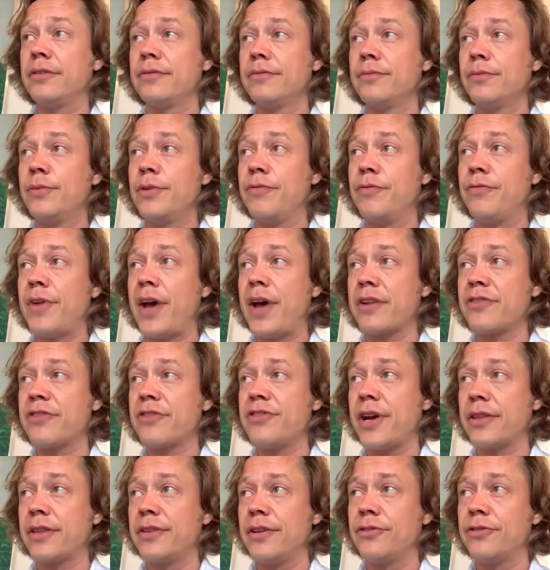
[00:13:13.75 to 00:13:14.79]
We fact
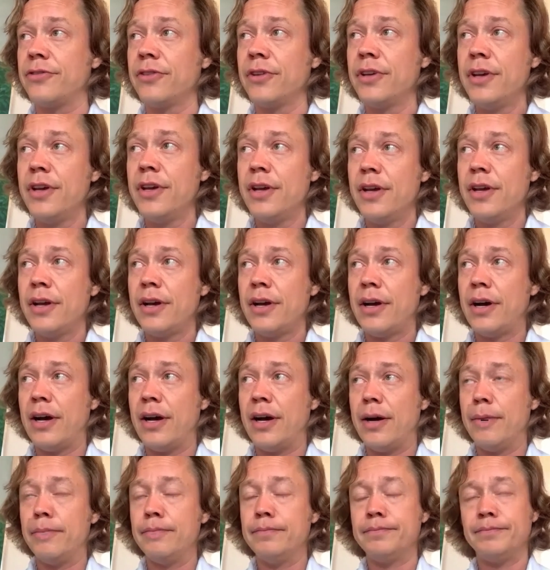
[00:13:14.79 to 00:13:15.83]
check this.
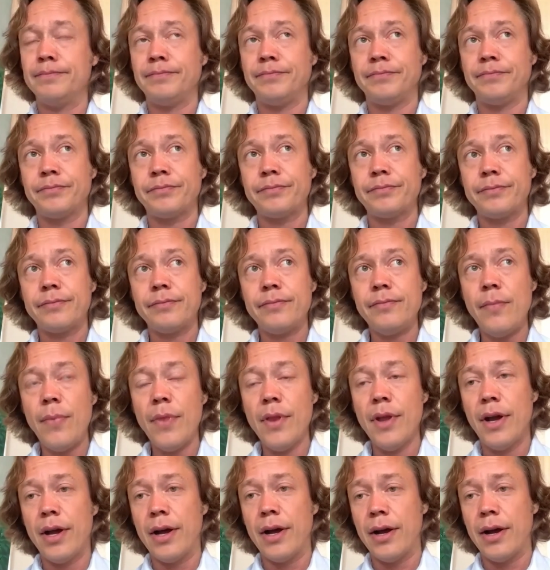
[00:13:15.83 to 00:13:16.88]
The
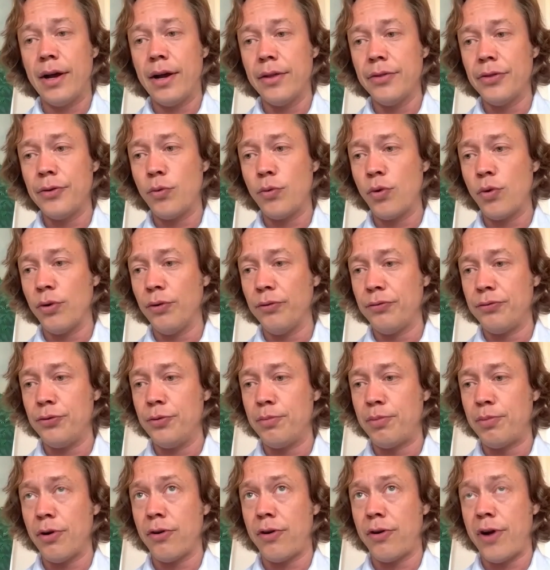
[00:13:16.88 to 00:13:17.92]
World Food
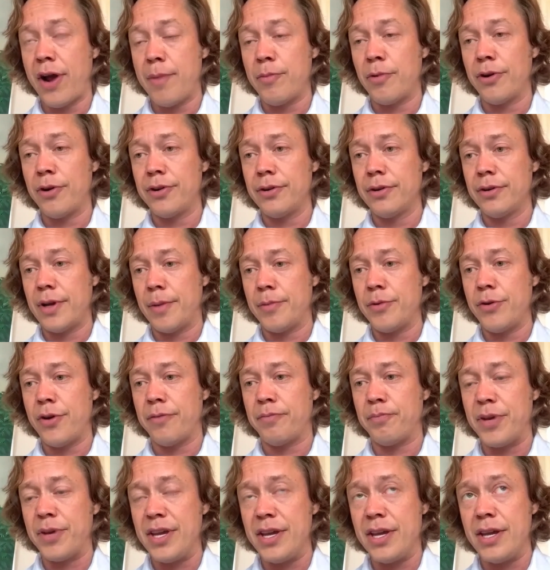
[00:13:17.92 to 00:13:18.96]
Program, or
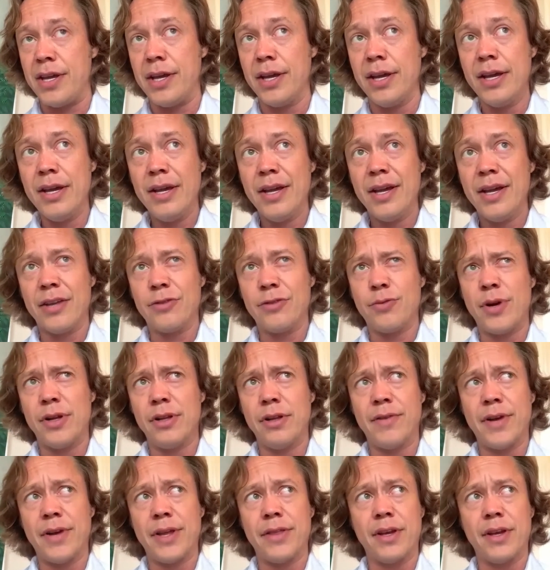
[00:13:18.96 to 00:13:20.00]
WFP, as well
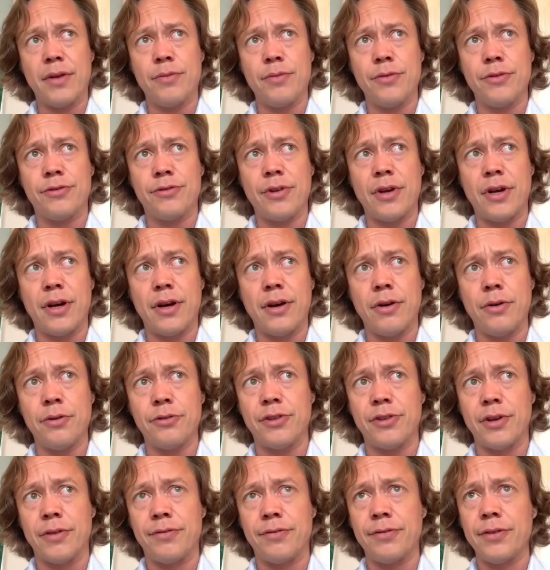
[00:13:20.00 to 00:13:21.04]
as I think it was
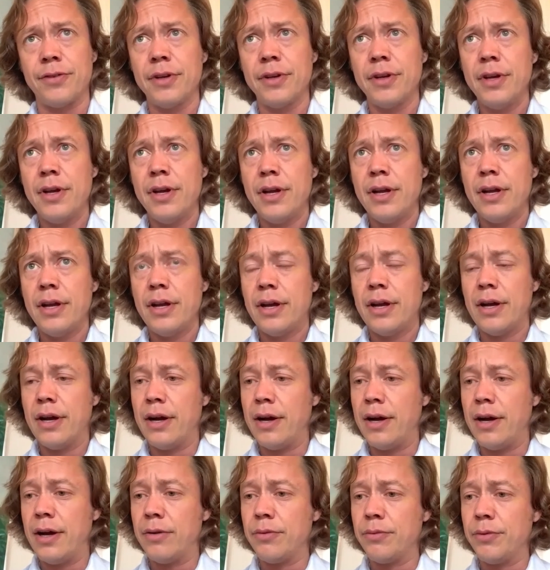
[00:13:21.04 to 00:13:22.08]
OSIF,
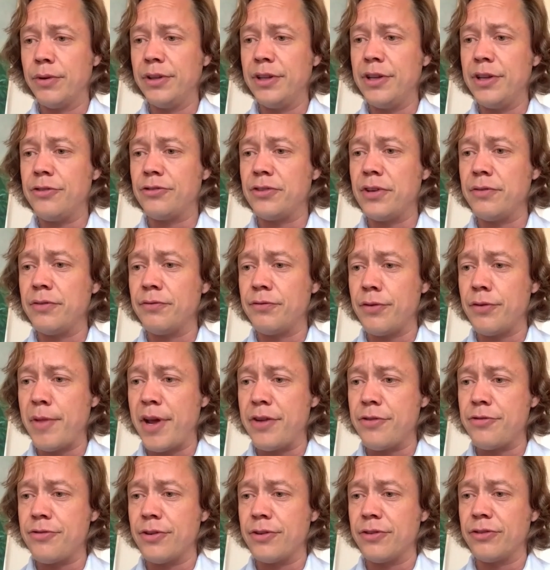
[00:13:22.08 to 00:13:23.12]
released
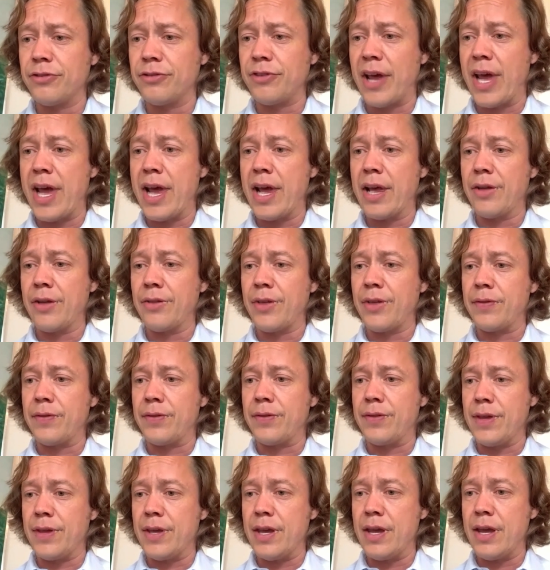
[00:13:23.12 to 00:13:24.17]
information saying that
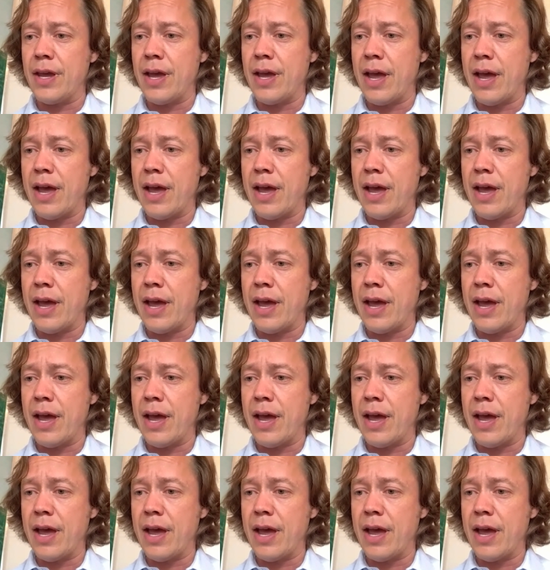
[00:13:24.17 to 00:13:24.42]
the